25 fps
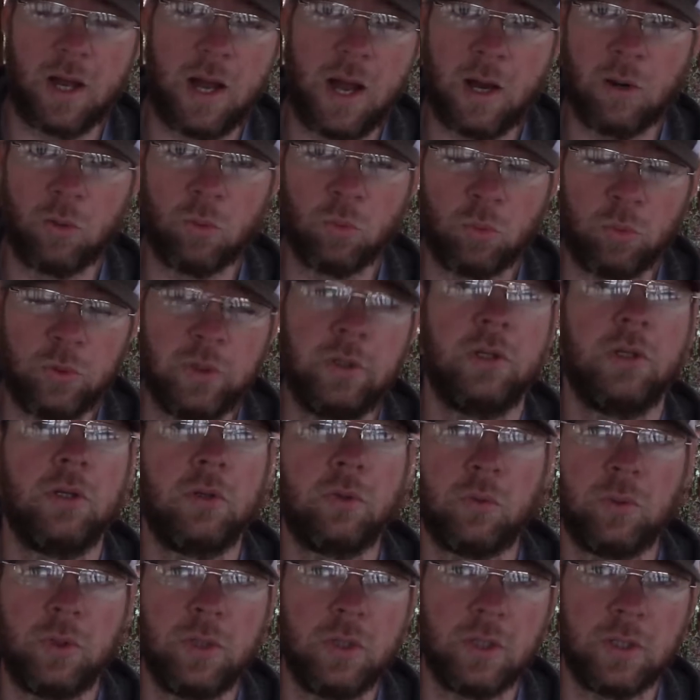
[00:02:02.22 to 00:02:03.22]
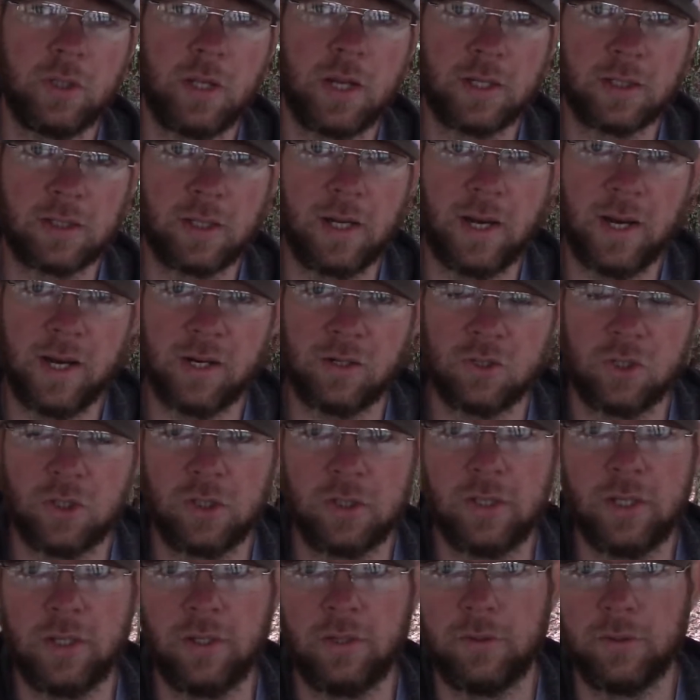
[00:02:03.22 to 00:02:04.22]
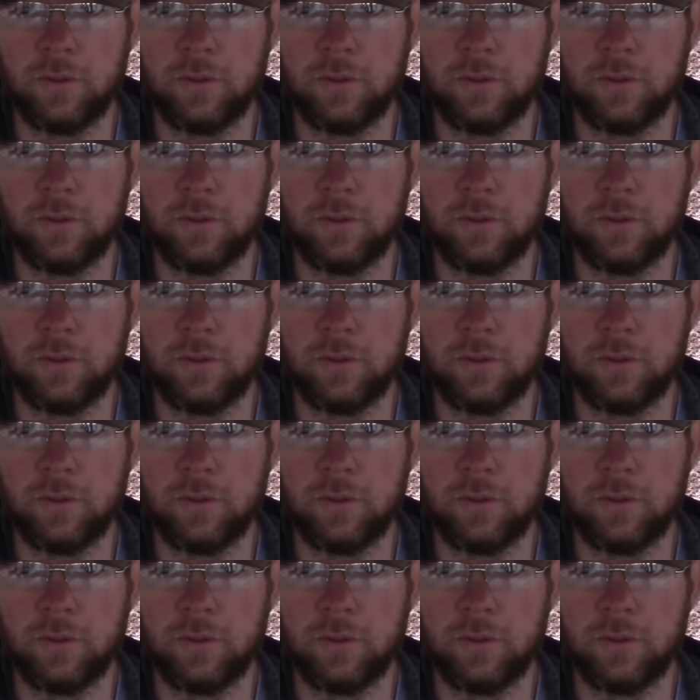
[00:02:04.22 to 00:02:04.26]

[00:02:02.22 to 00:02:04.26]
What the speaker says: I really, really like the action that